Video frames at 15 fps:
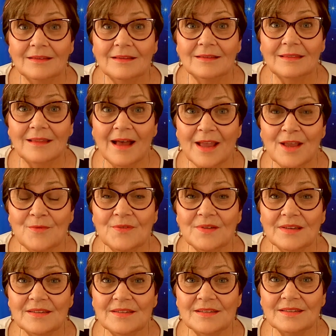Life
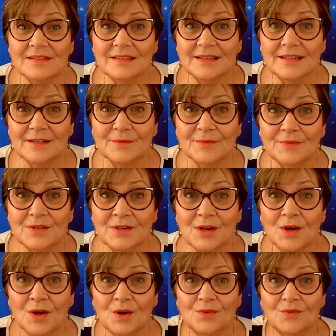is lived
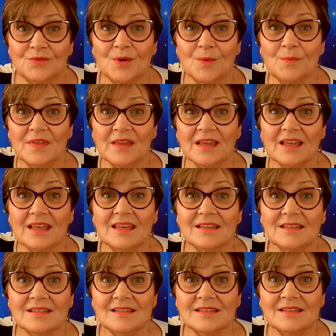from the
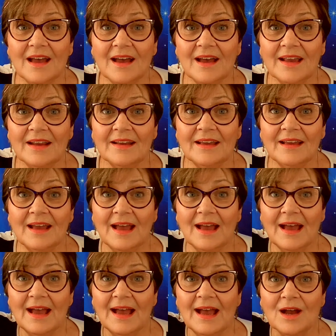inside
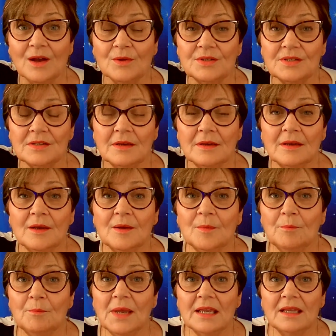out.
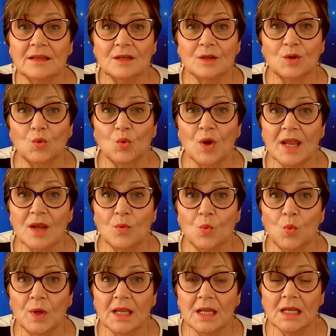Make it a great
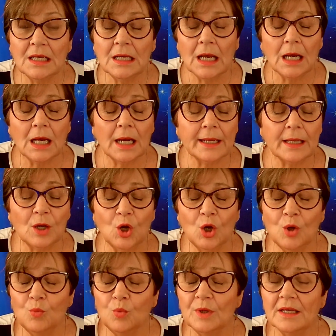week. I
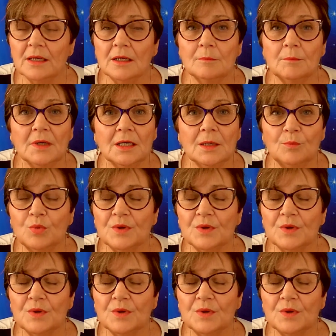hope we come up